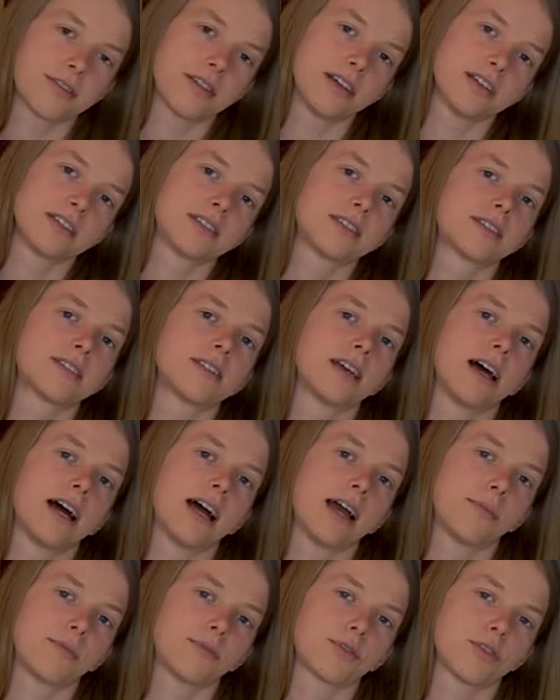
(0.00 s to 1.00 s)
this,
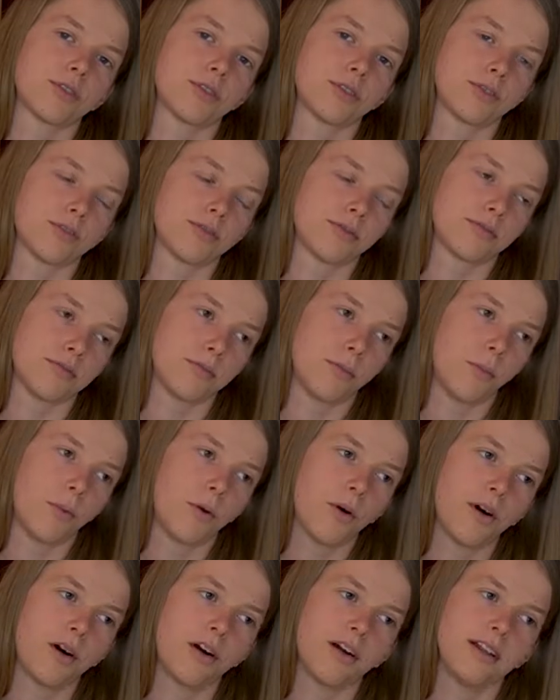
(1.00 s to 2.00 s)
I'm sort of
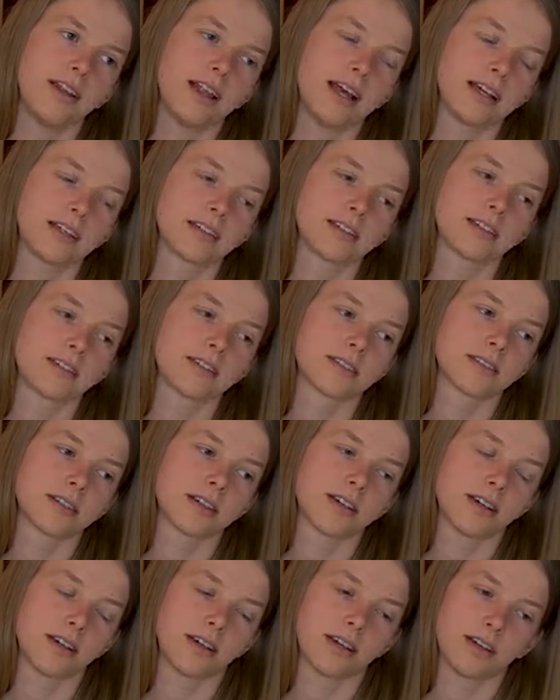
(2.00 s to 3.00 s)
more or less,
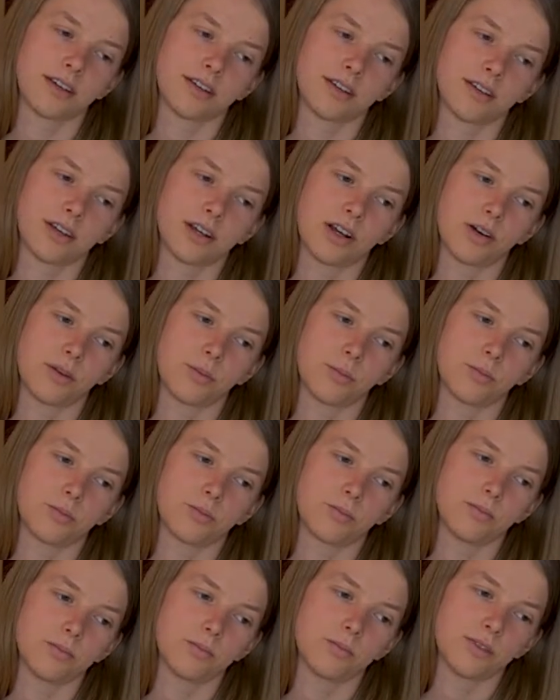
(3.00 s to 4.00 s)

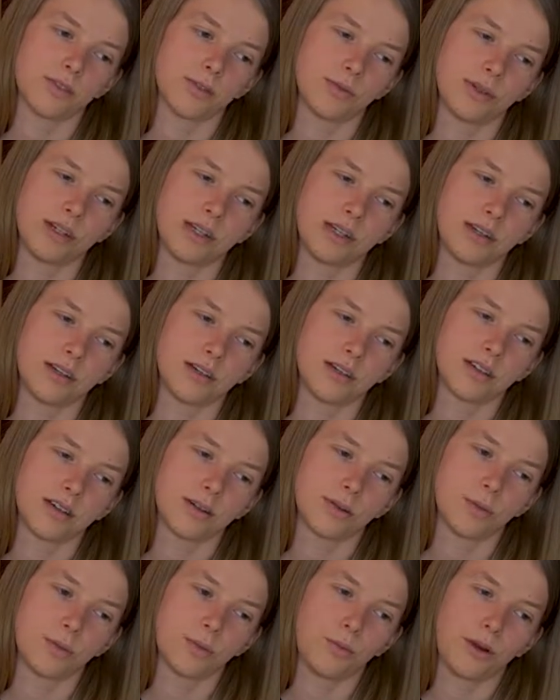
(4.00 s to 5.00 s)
doing
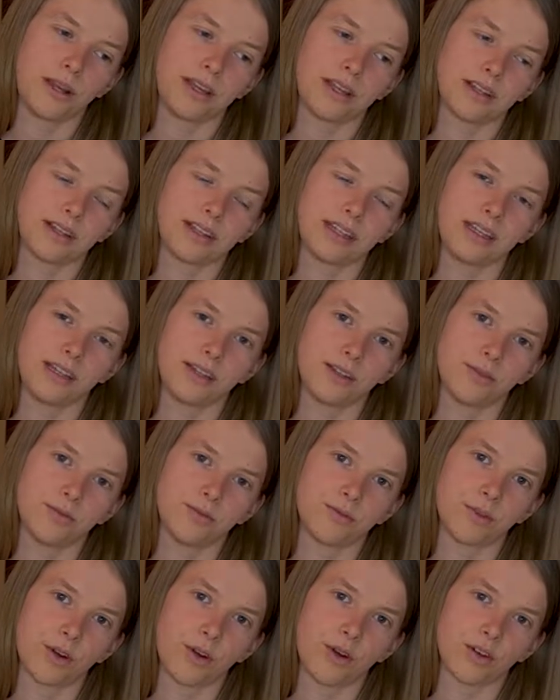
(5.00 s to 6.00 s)
weekly
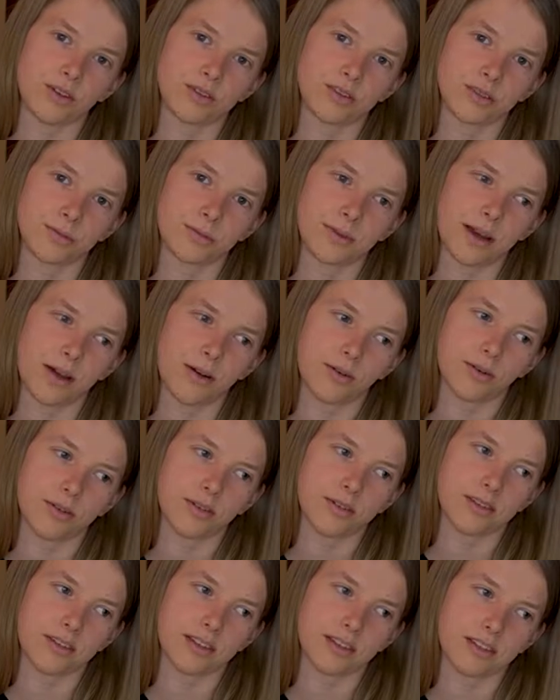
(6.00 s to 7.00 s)
vlogs
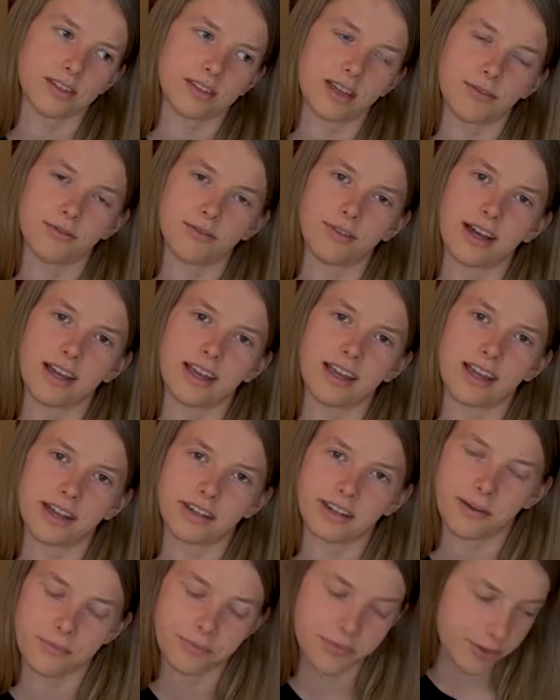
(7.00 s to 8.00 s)
about the stuff I
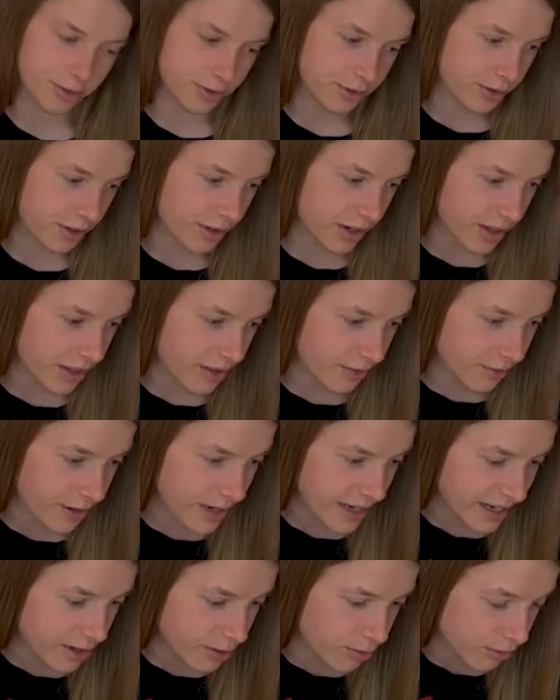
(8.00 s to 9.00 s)
get up to during
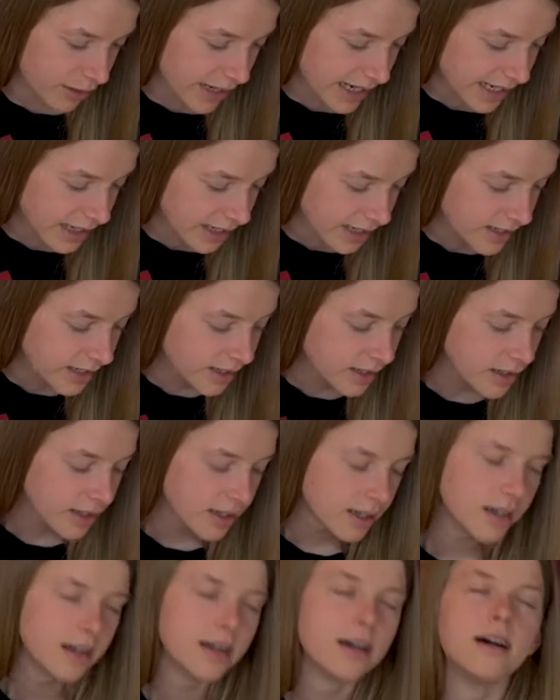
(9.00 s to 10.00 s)
the week.
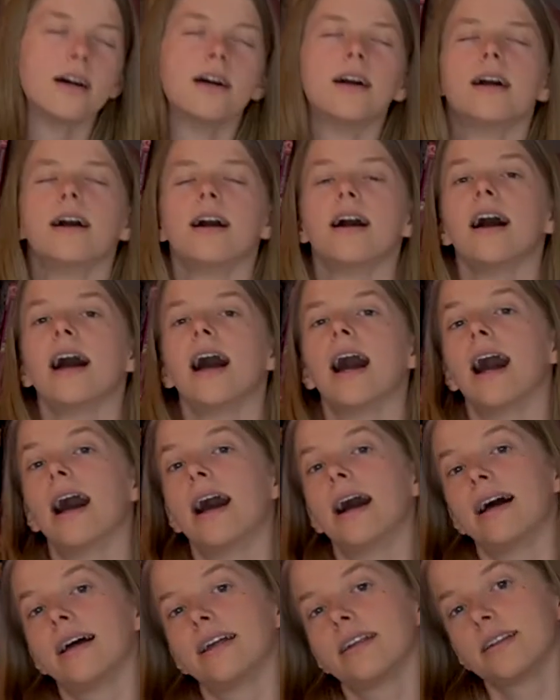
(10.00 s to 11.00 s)

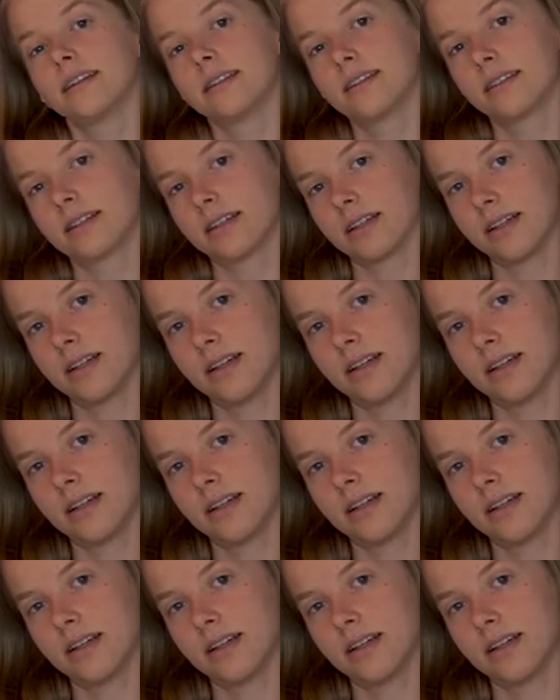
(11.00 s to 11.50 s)
And